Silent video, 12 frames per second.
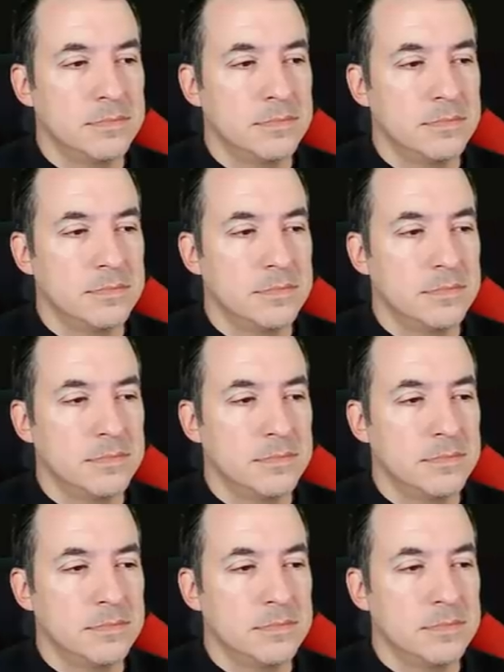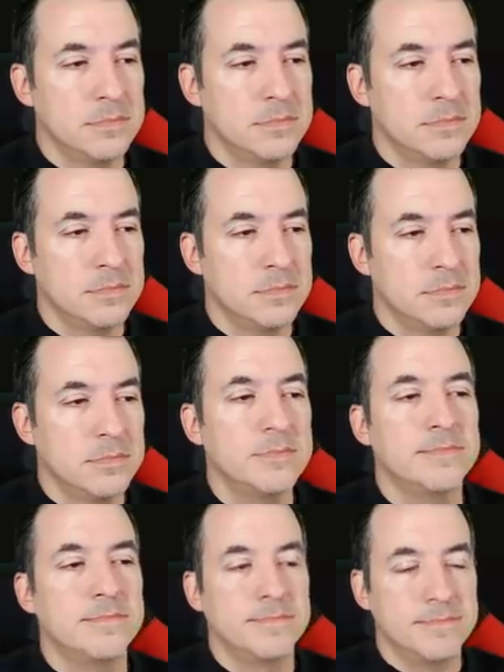German Empire had been
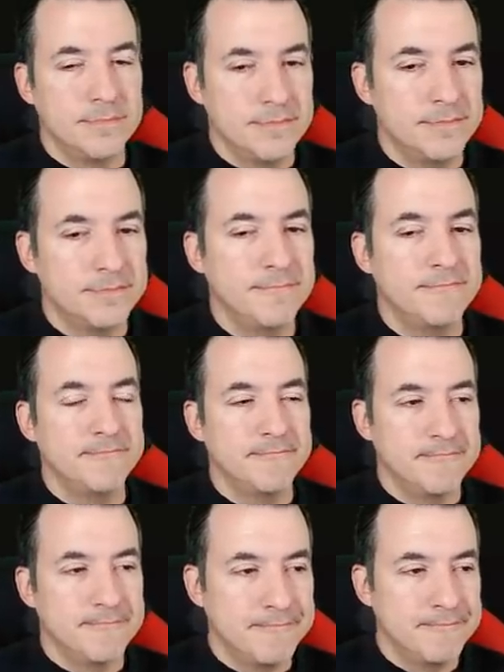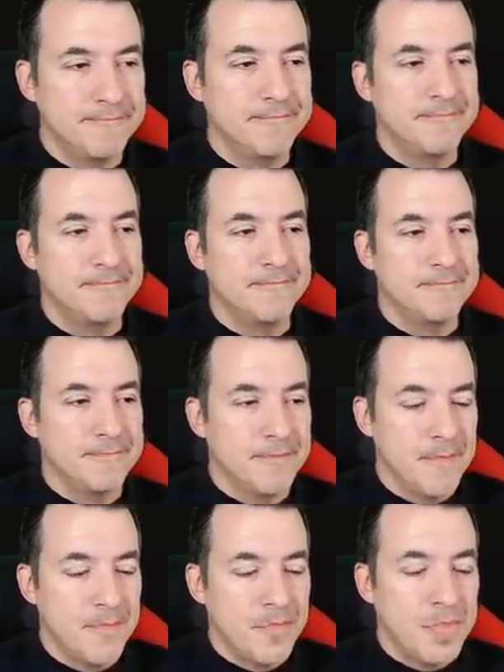proclaimed in 1871.
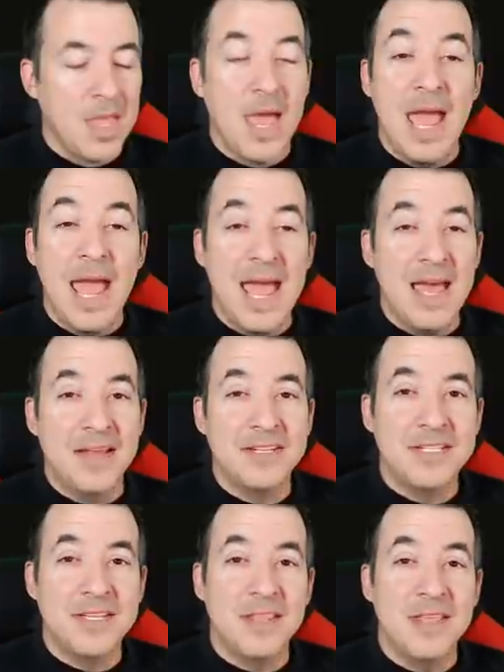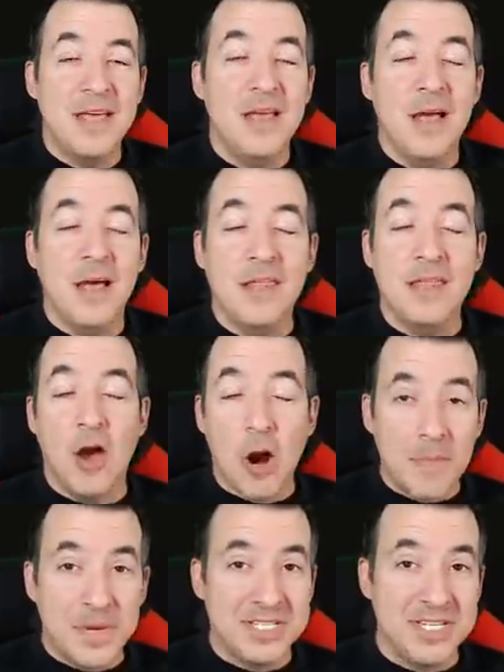The
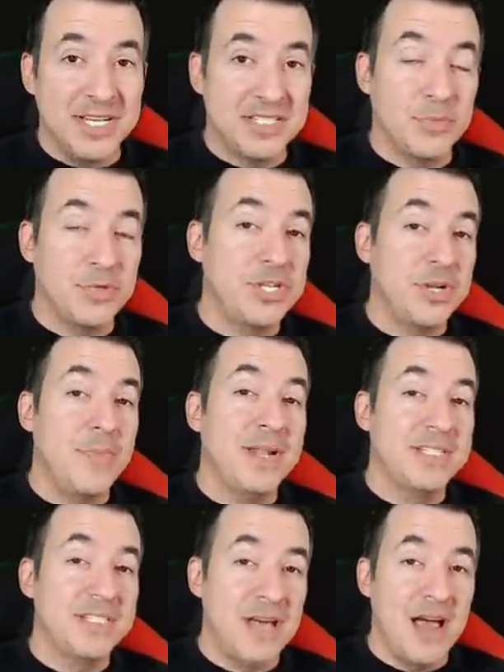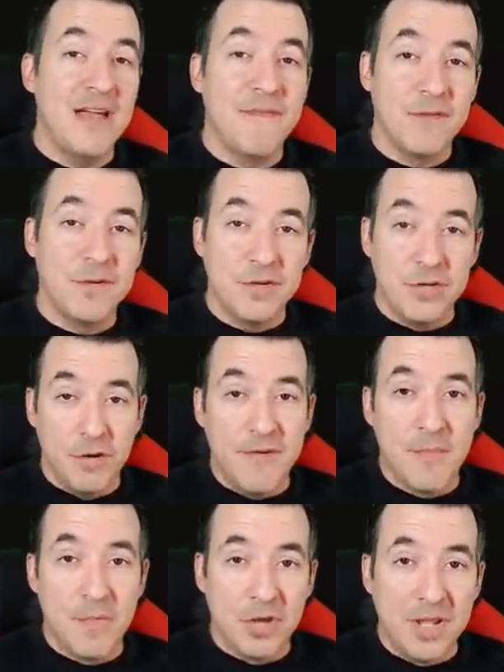armistice, which had been signed for
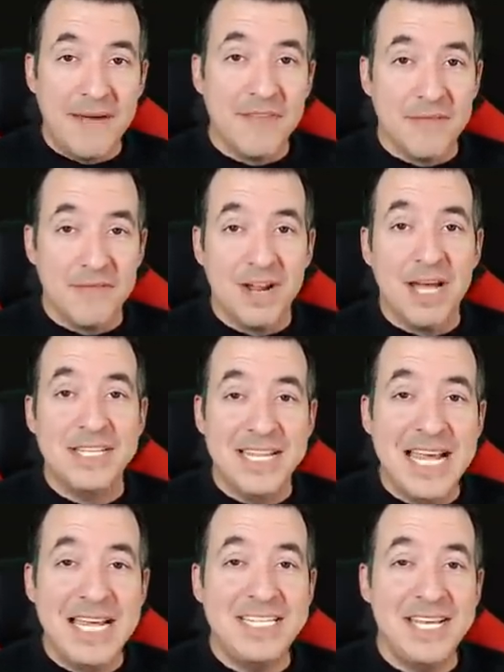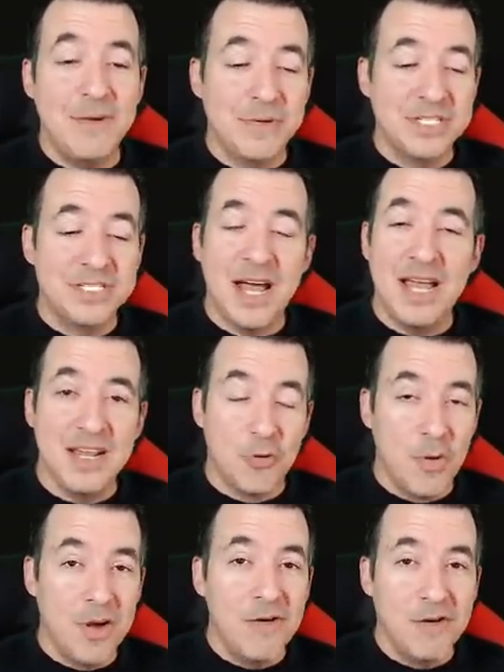November 11th of 1918, was signed in a
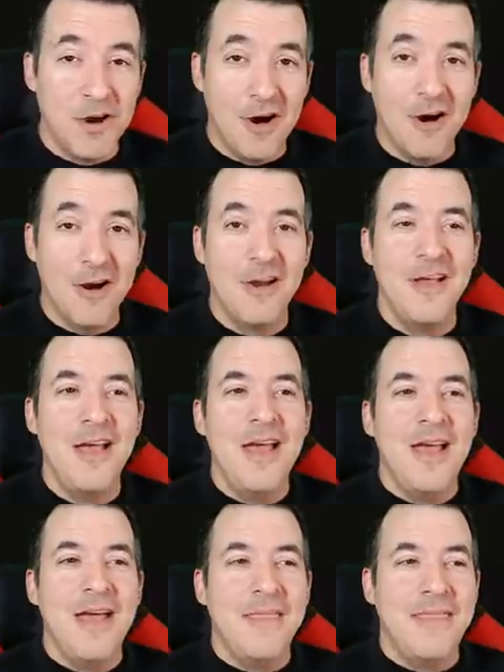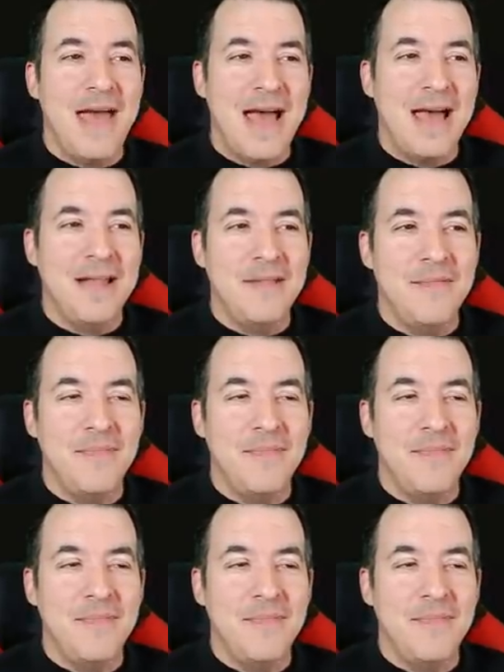rail car that